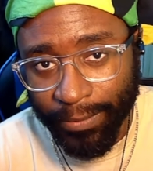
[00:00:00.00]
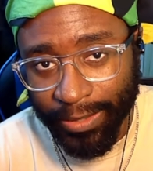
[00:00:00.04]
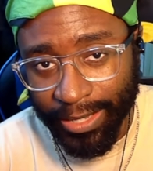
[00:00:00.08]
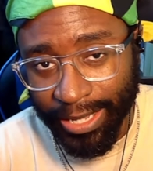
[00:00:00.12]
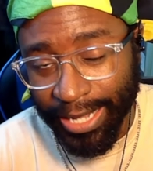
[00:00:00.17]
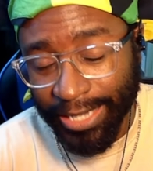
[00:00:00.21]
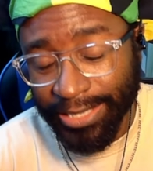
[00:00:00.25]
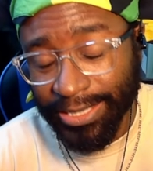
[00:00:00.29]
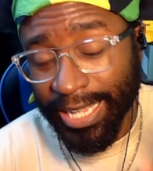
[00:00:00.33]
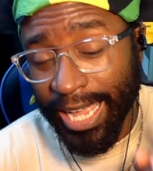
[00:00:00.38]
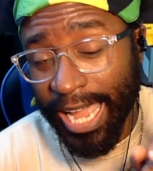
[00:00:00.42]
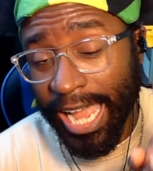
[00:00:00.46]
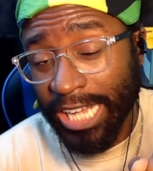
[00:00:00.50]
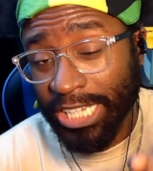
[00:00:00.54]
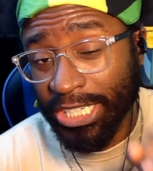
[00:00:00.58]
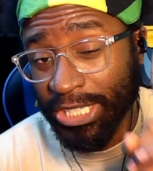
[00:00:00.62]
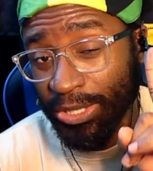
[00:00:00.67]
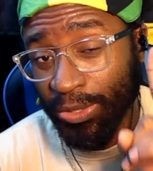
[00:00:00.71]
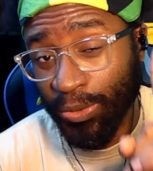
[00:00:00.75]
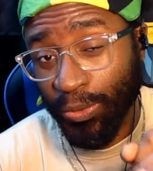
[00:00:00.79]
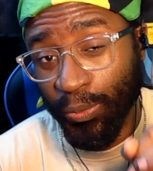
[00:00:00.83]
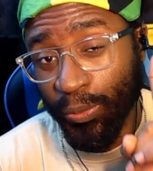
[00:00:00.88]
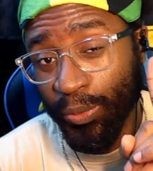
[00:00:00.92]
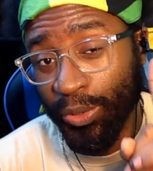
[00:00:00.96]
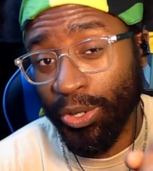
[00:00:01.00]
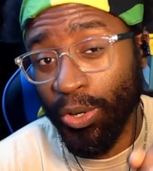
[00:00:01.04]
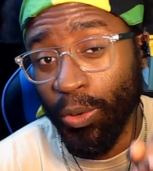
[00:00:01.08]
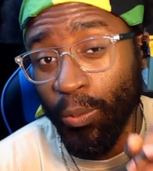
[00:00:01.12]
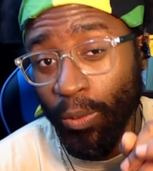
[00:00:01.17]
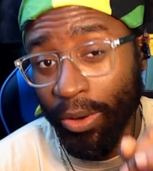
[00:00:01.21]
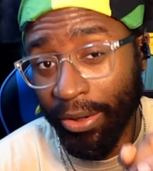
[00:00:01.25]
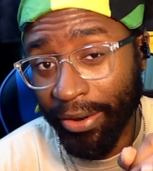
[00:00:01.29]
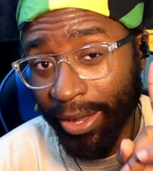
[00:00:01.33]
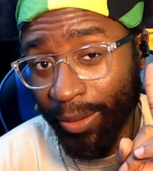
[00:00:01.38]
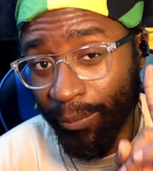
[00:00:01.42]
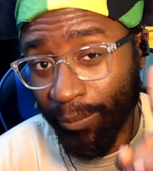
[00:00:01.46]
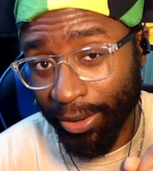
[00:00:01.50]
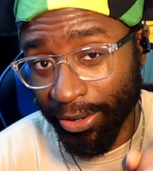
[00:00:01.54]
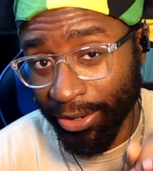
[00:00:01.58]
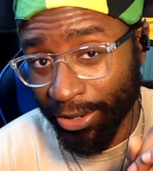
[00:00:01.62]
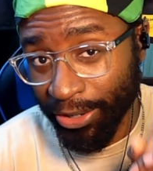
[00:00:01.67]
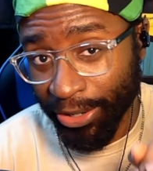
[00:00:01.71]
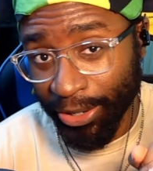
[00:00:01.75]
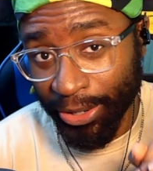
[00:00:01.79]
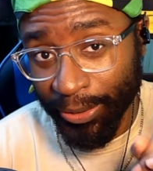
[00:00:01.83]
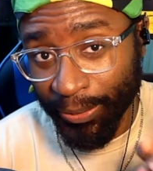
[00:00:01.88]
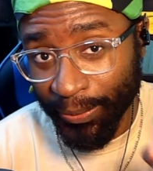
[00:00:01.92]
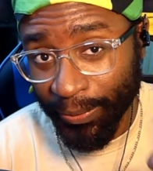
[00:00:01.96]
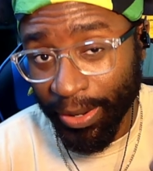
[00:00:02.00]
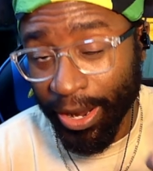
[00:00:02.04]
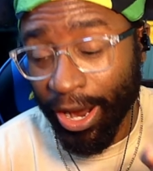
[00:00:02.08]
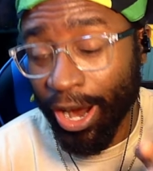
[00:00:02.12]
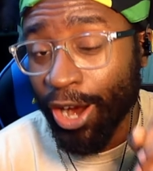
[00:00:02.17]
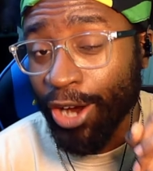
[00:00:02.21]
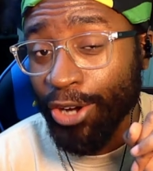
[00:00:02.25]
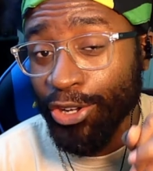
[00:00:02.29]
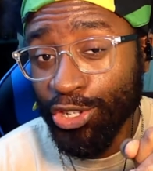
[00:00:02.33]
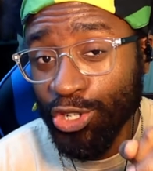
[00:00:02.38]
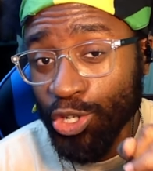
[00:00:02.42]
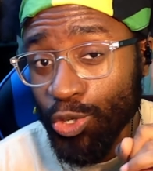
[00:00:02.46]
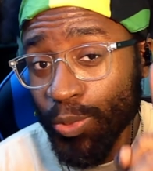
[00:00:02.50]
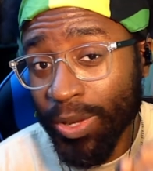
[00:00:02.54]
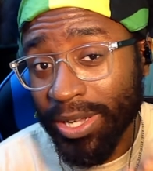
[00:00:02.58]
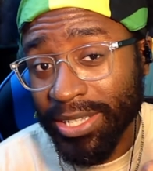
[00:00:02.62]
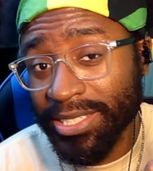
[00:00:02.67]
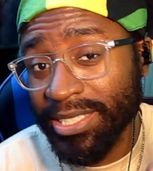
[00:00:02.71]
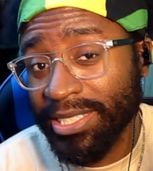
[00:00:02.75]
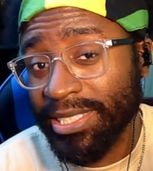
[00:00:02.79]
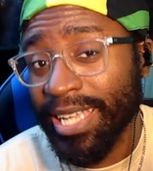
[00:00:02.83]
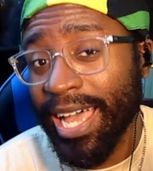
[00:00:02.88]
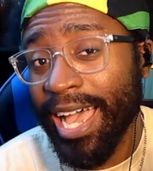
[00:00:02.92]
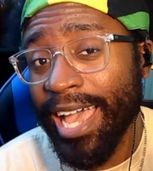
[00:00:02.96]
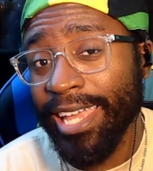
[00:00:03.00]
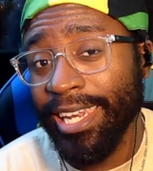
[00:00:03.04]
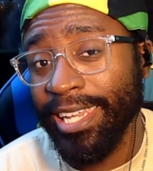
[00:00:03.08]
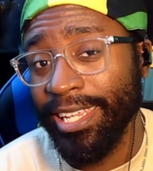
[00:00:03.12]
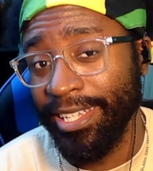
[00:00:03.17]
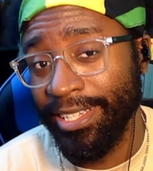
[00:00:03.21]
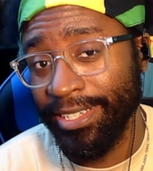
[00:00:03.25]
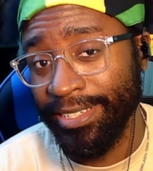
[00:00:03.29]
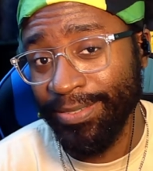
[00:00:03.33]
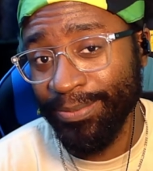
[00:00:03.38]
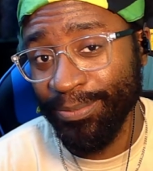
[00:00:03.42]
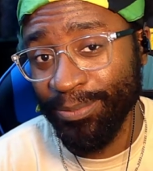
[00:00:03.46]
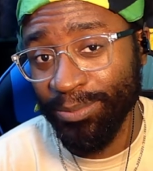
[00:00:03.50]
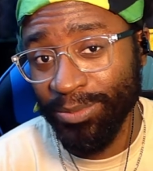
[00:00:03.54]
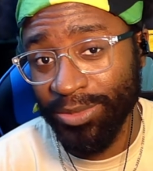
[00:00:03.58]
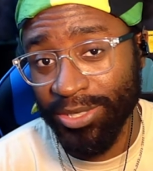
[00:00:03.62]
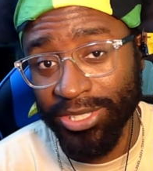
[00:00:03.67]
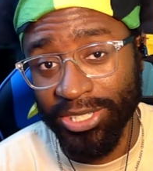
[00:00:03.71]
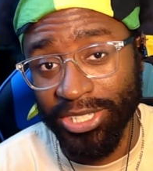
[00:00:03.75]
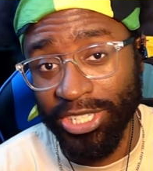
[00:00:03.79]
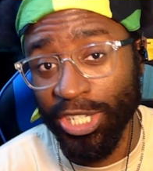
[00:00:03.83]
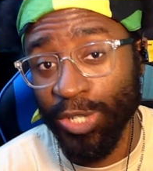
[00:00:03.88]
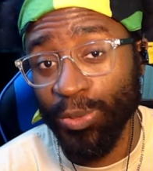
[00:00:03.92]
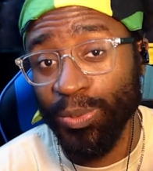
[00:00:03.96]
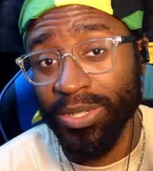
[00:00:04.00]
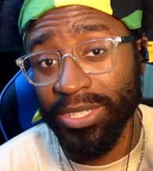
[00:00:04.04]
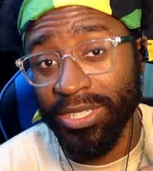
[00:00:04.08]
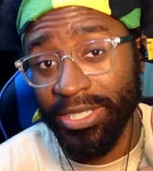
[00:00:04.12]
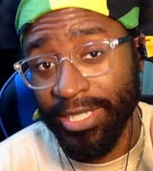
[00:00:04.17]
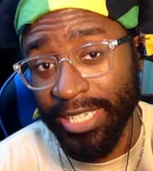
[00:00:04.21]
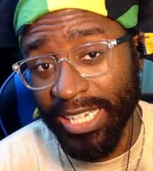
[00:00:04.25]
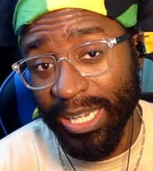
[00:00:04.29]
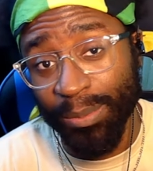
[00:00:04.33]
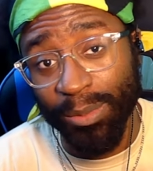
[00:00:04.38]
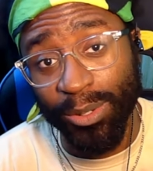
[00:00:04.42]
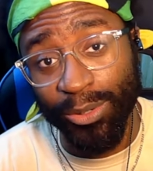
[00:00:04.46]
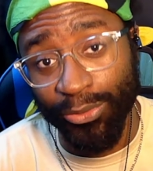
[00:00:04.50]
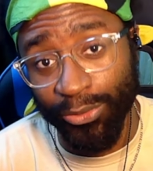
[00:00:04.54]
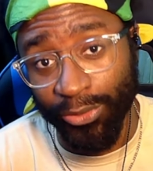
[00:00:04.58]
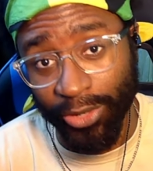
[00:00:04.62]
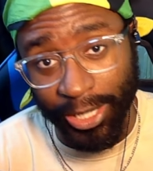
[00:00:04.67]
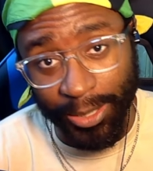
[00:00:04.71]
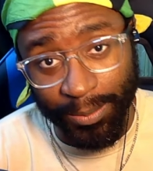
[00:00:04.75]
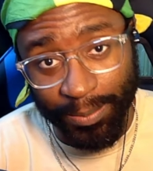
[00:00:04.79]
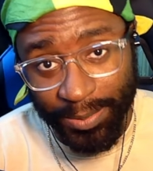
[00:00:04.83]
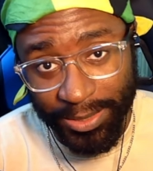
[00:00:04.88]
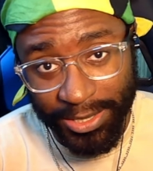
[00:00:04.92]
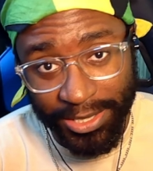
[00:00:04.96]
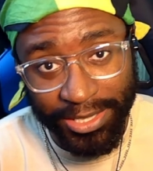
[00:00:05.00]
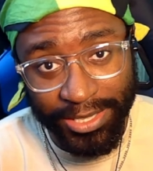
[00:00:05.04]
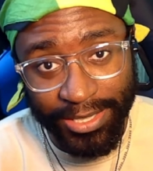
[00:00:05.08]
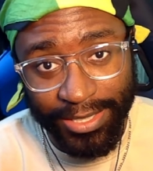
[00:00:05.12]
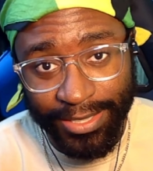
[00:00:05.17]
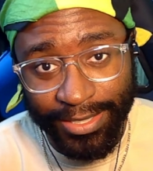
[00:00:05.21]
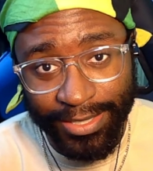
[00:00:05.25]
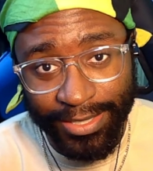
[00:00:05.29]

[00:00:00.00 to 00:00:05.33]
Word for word: That's actually the real one I want to know. Are you excited to deal with demon flips?